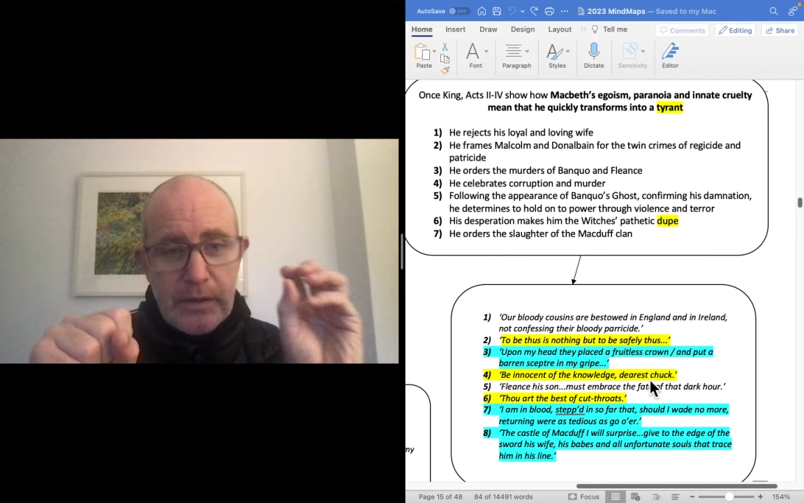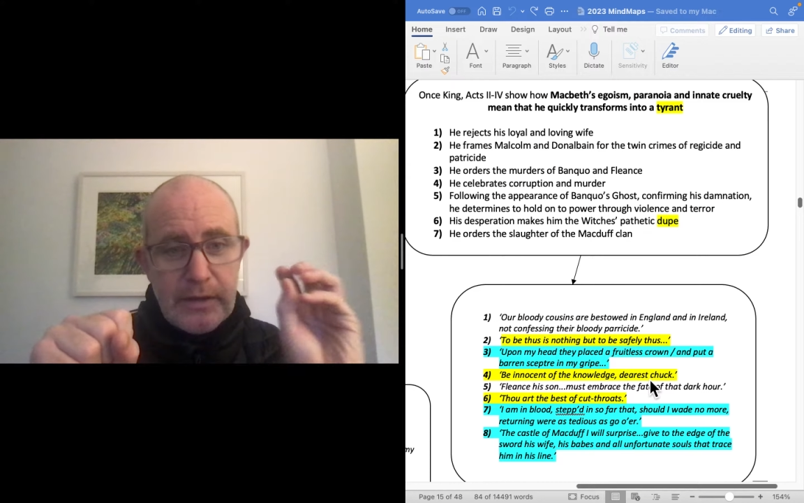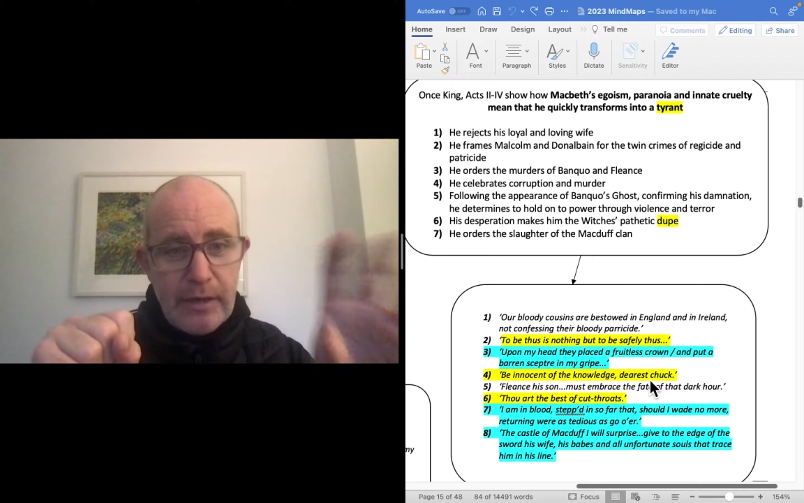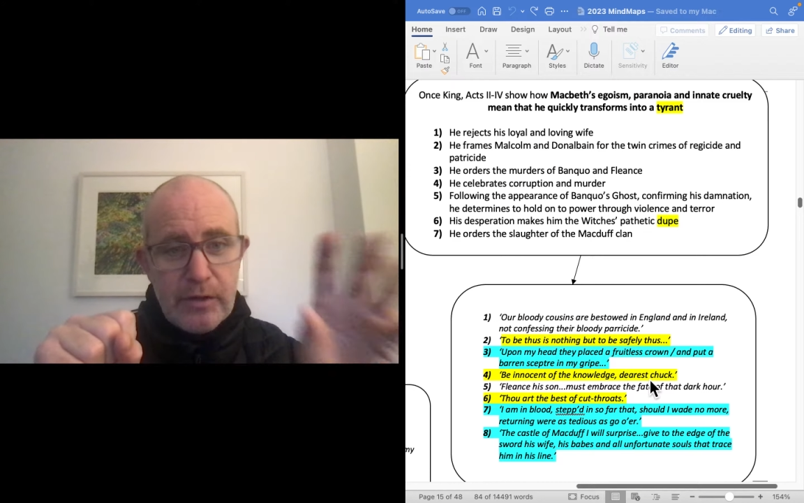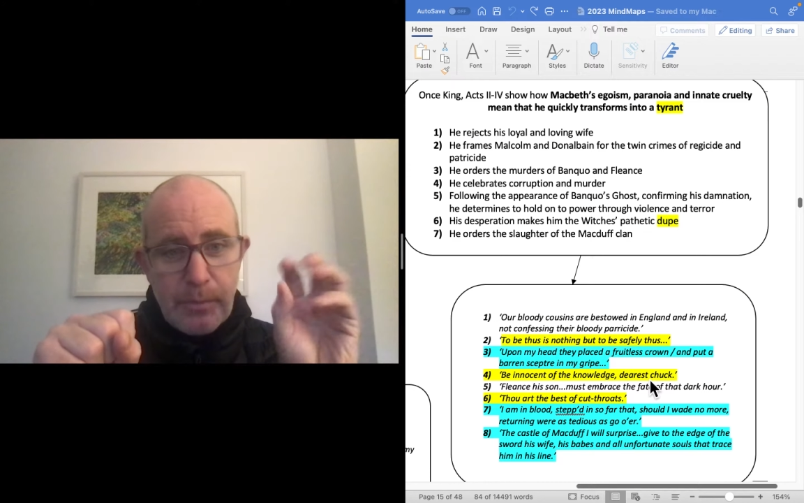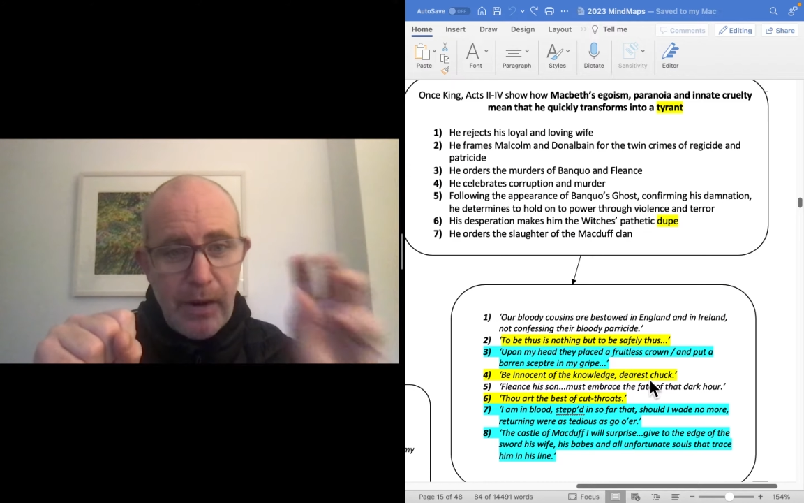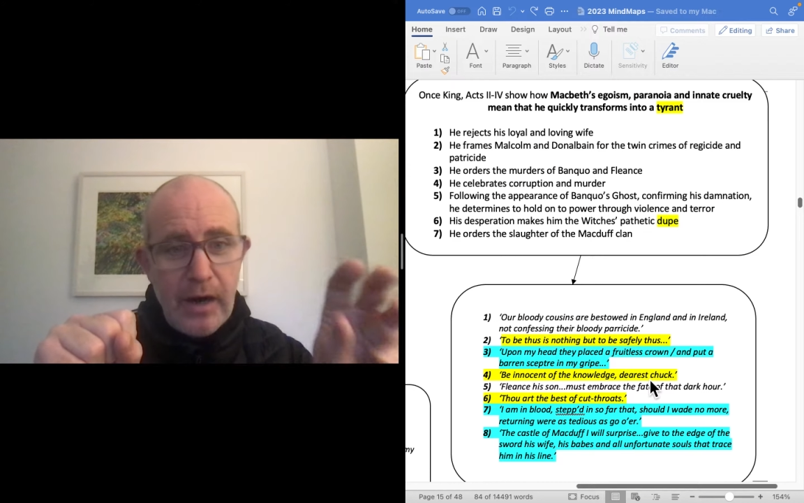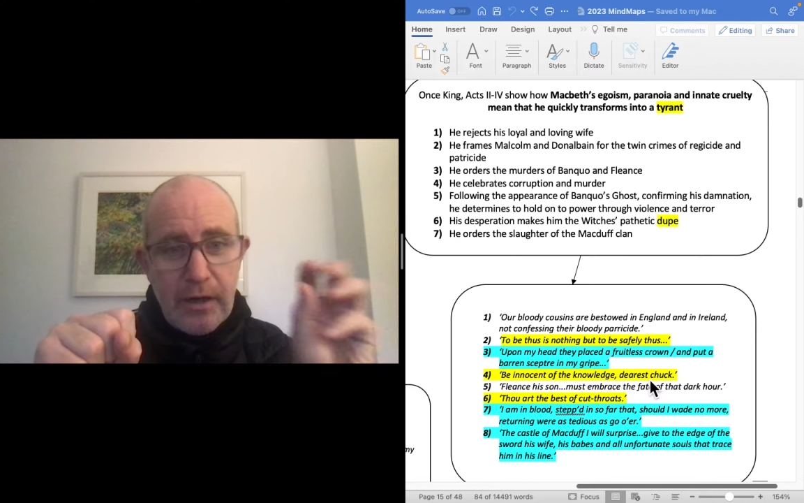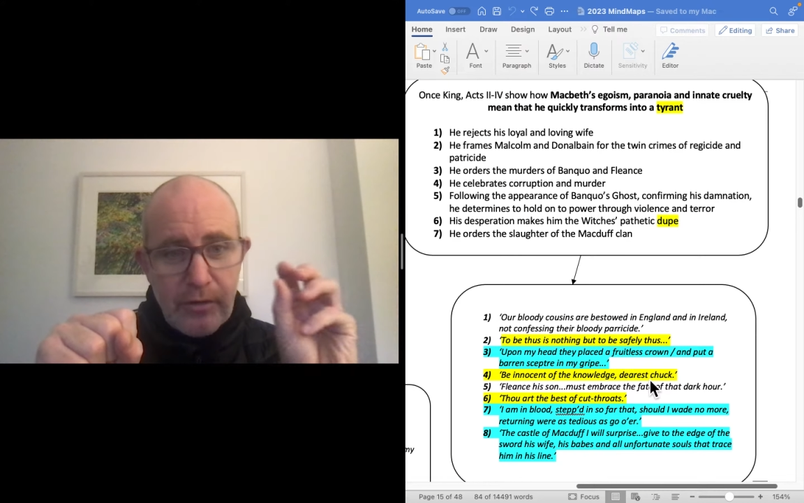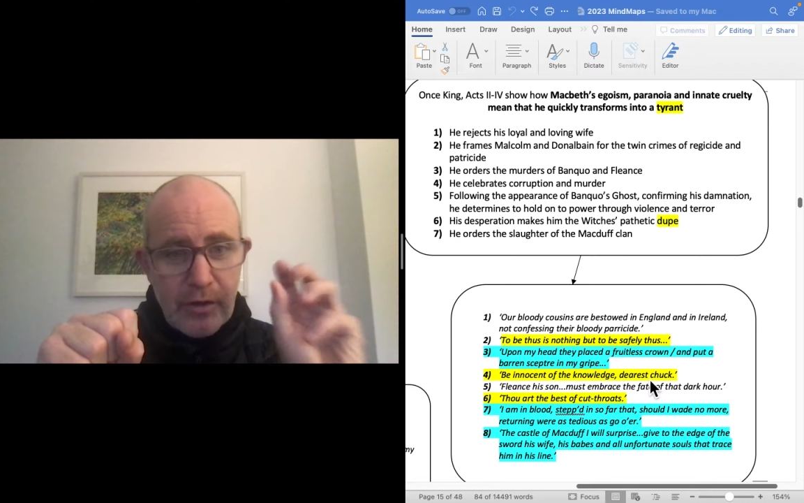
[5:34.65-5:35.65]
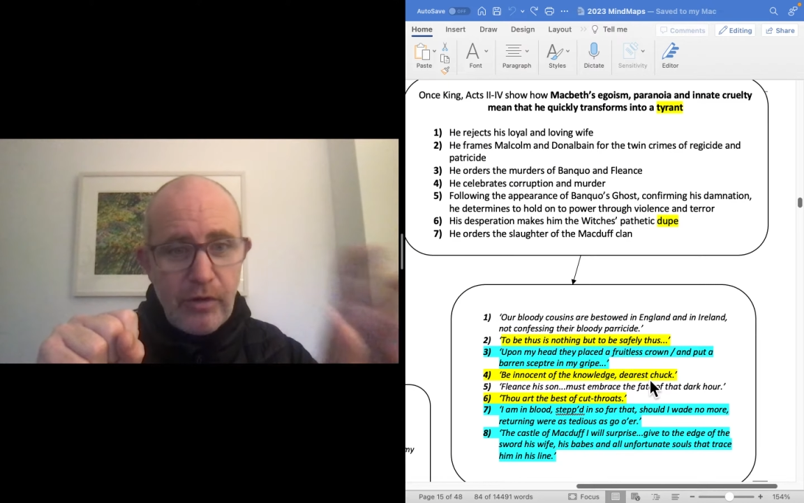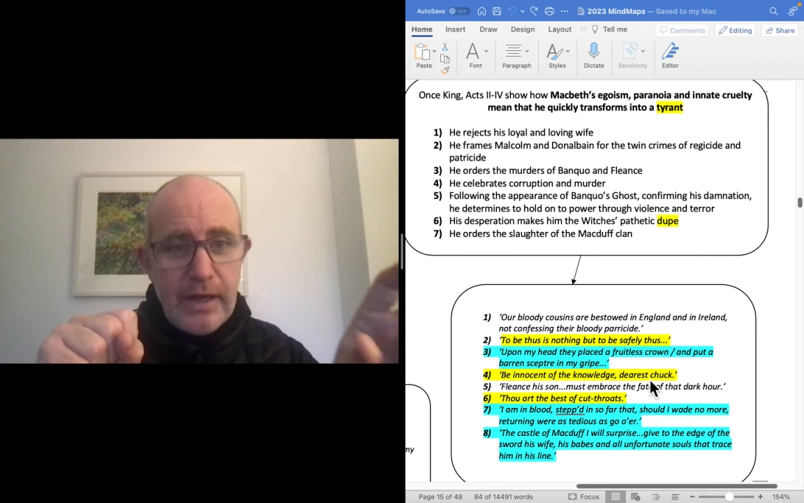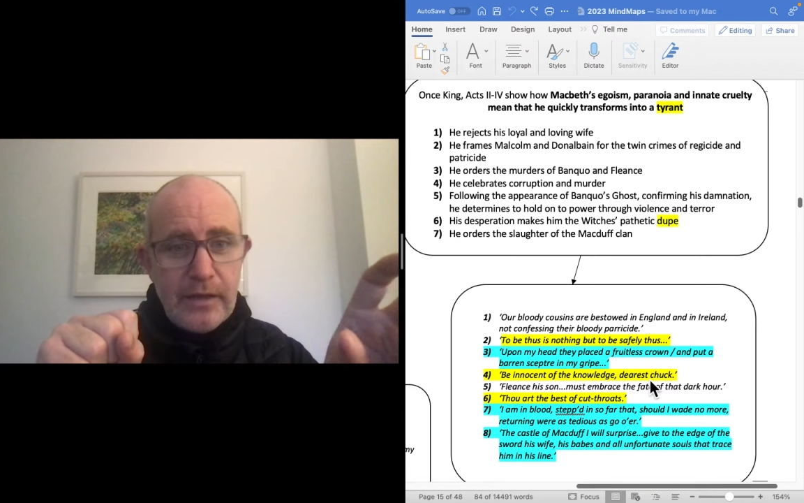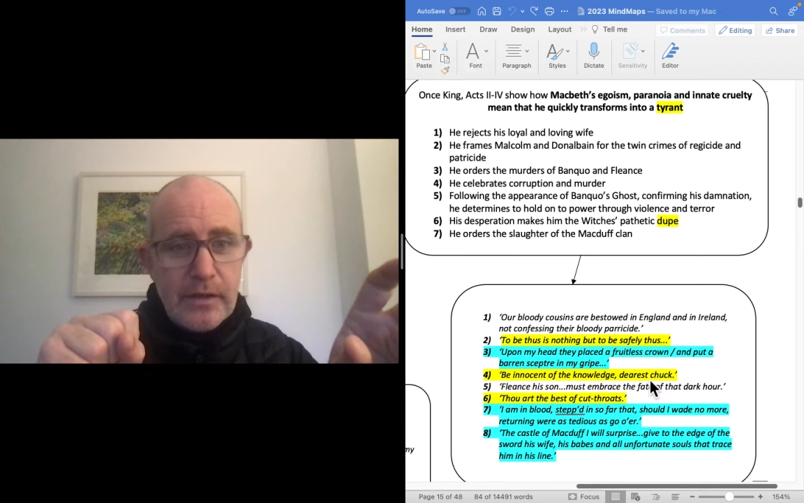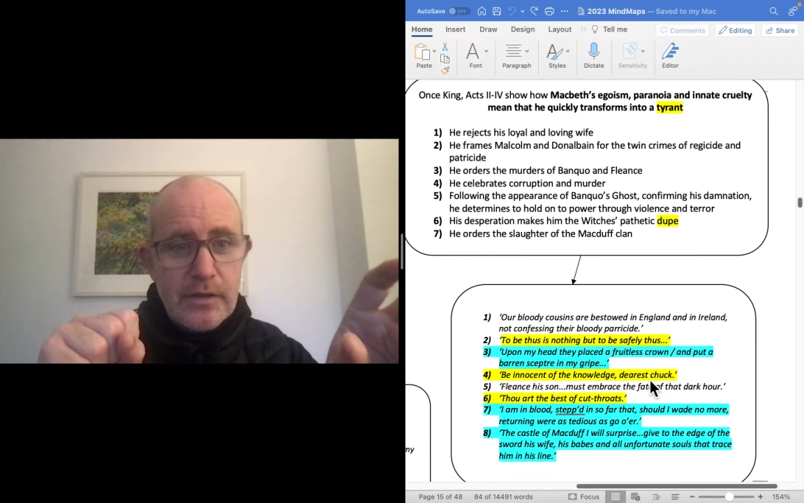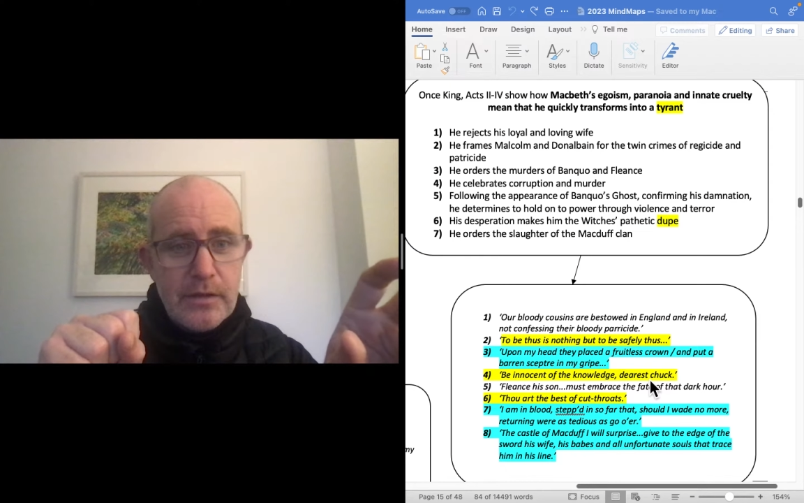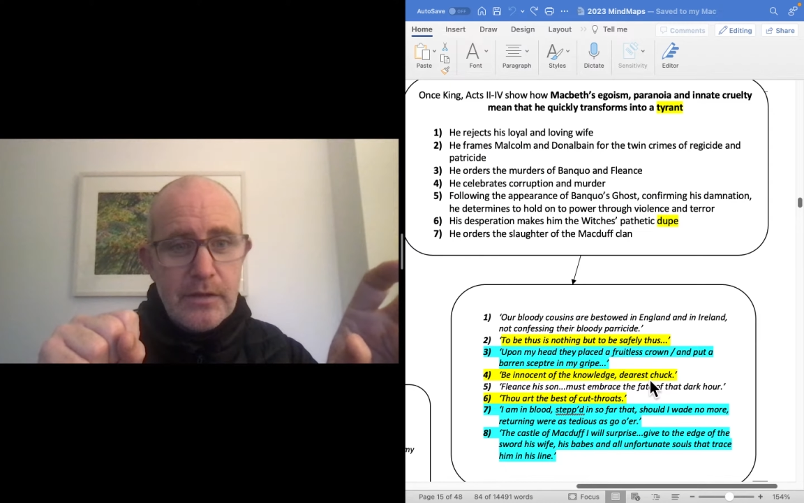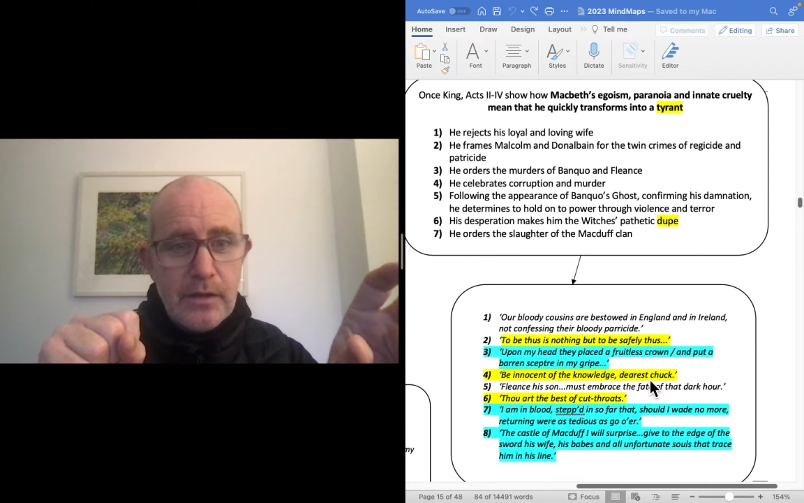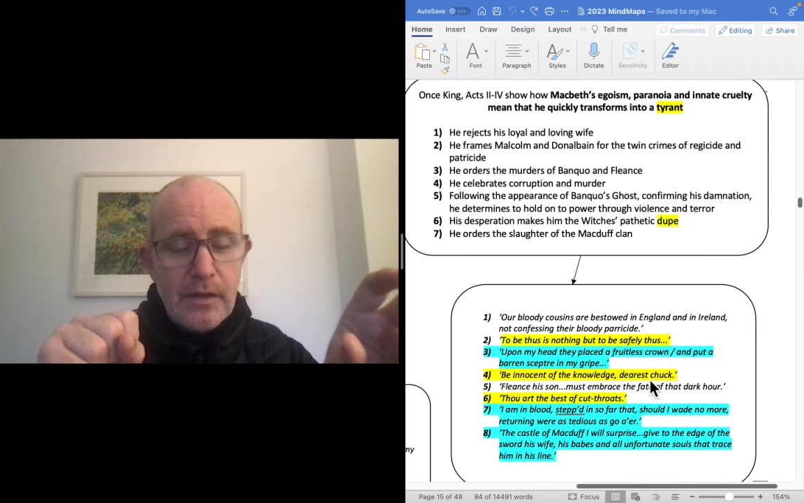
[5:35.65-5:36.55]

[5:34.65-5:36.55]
dearest partner in greatness